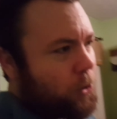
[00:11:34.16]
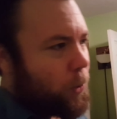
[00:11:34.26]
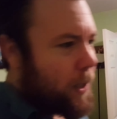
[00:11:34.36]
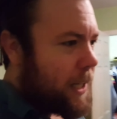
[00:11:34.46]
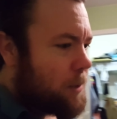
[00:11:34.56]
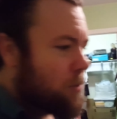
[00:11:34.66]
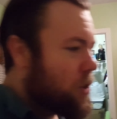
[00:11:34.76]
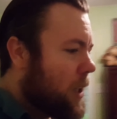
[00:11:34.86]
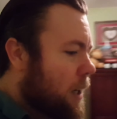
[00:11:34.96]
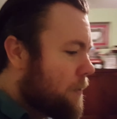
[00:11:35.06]
store and got some
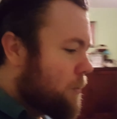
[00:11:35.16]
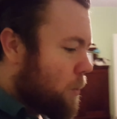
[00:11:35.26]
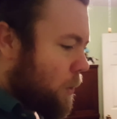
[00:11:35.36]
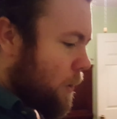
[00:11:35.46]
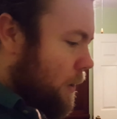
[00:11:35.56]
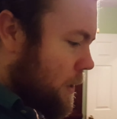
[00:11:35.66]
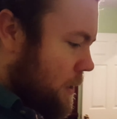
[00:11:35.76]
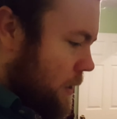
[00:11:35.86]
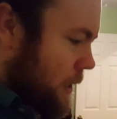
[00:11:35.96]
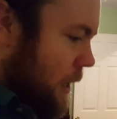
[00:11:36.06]
stuff for
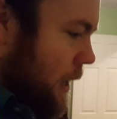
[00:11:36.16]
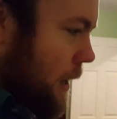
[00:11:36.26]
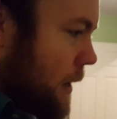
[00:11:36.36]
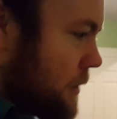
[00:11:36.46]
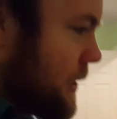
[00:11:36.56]
uh,